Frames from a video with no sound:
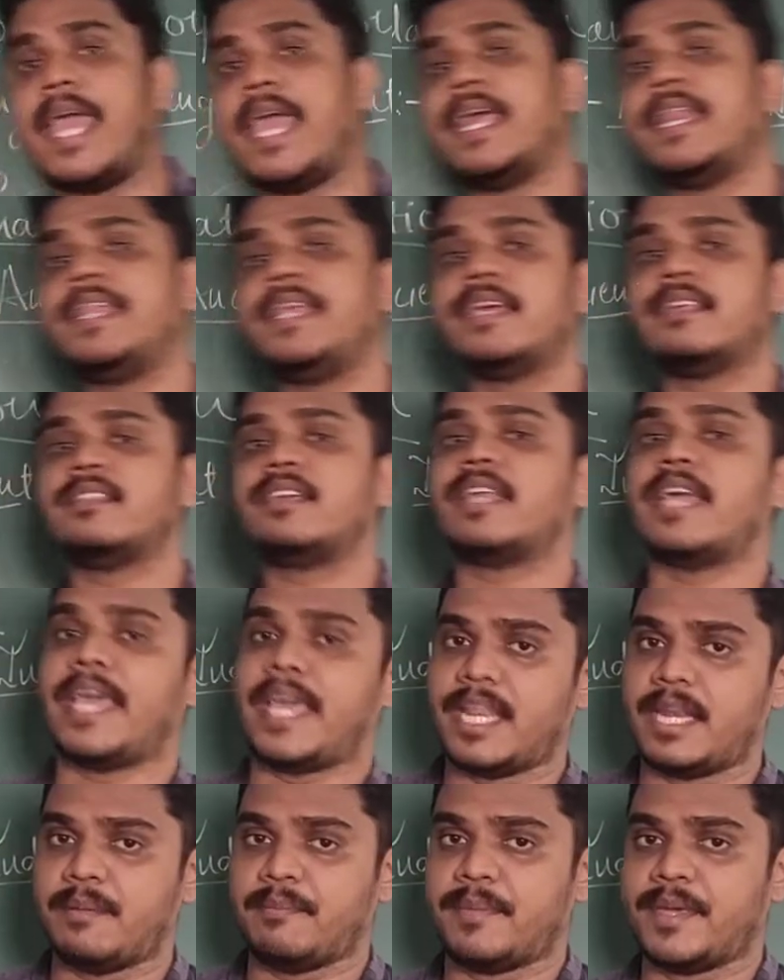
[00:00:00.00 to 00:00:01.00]
any other
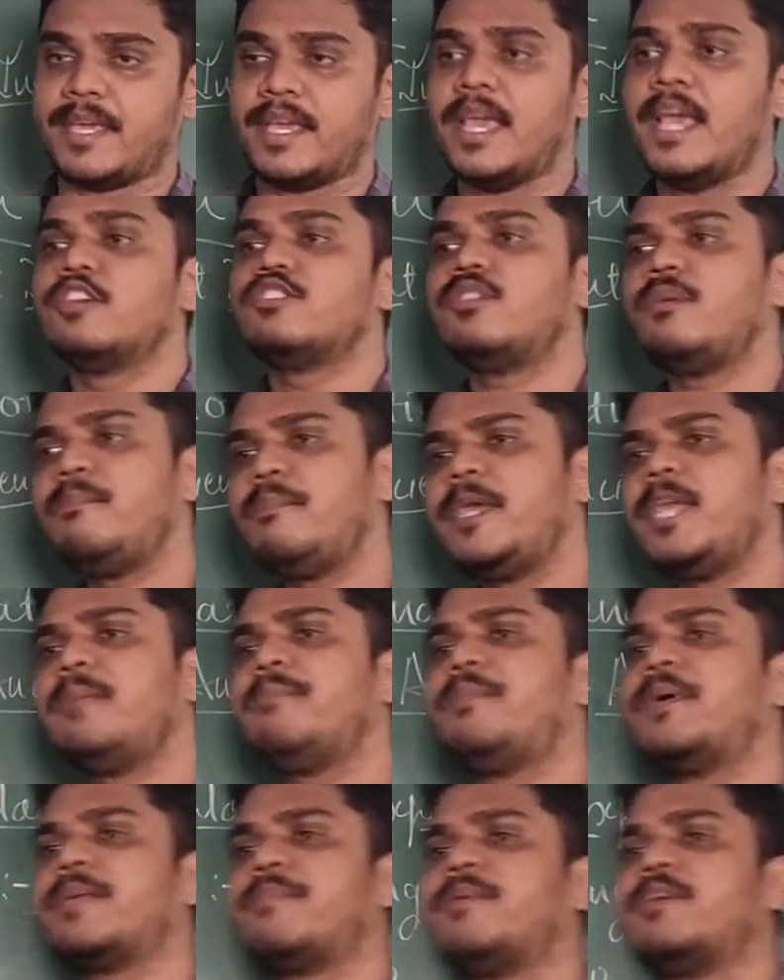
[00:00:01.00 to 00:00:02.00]
enemy. The main
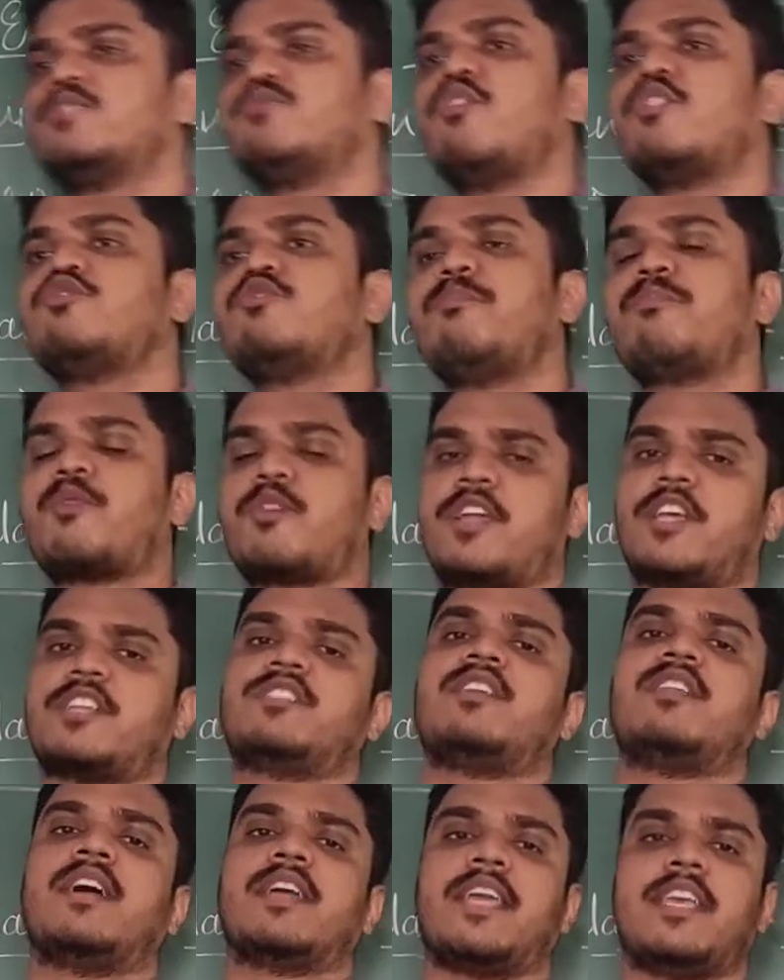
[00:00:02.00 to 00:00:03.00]
purpose was
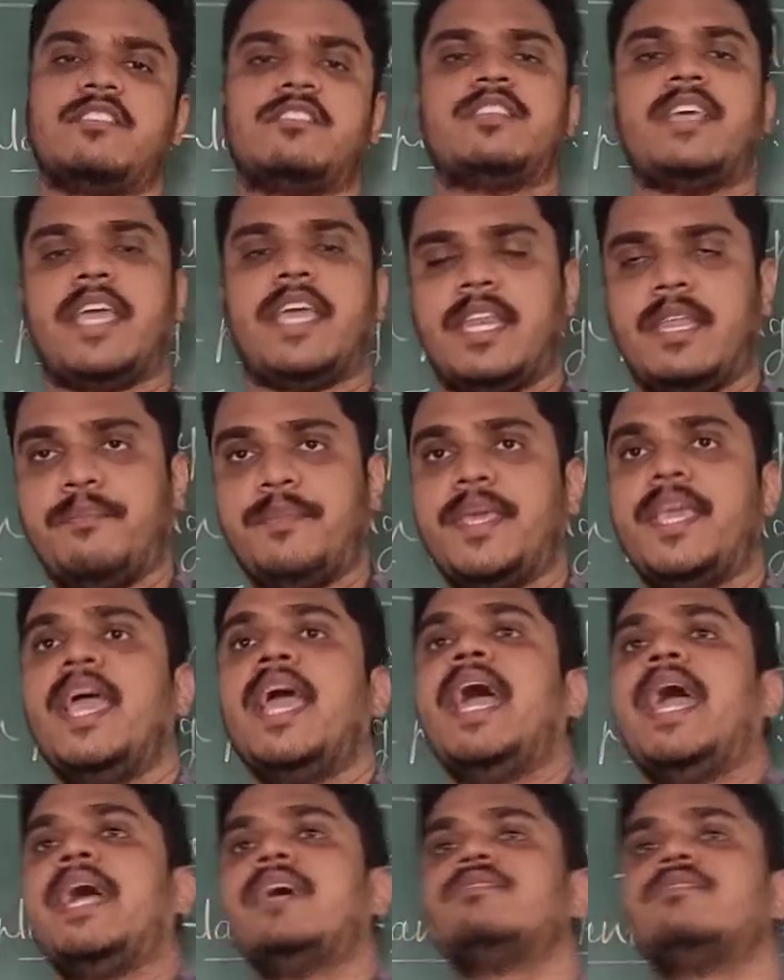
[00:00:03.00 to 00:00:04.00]
protection against
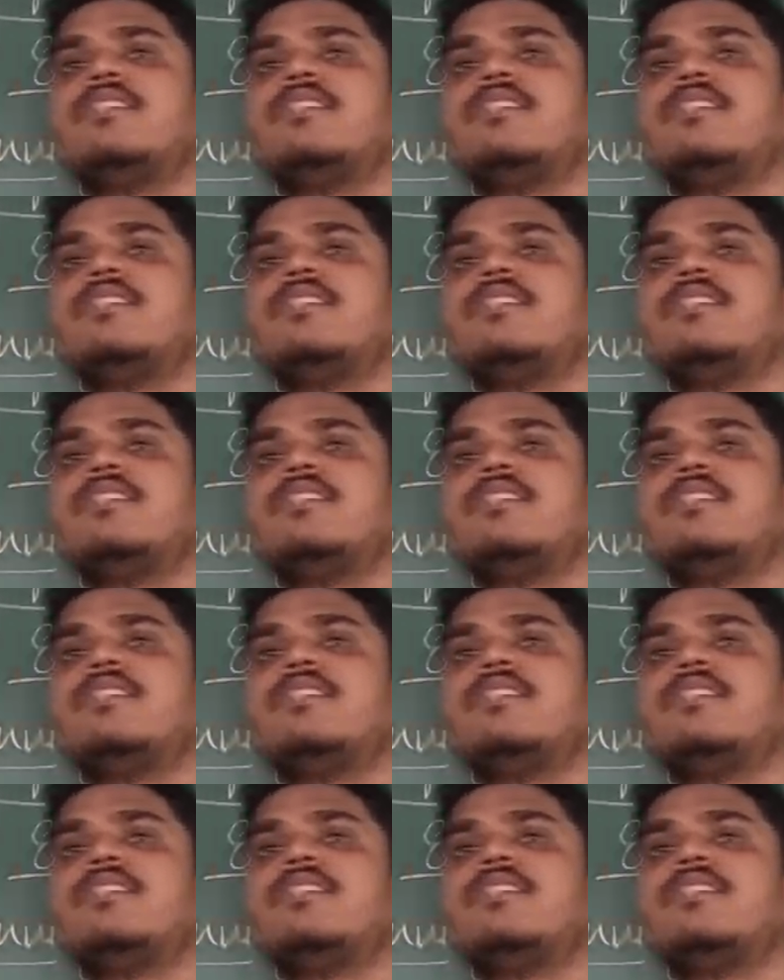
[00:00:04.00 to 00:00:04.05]
enemy. As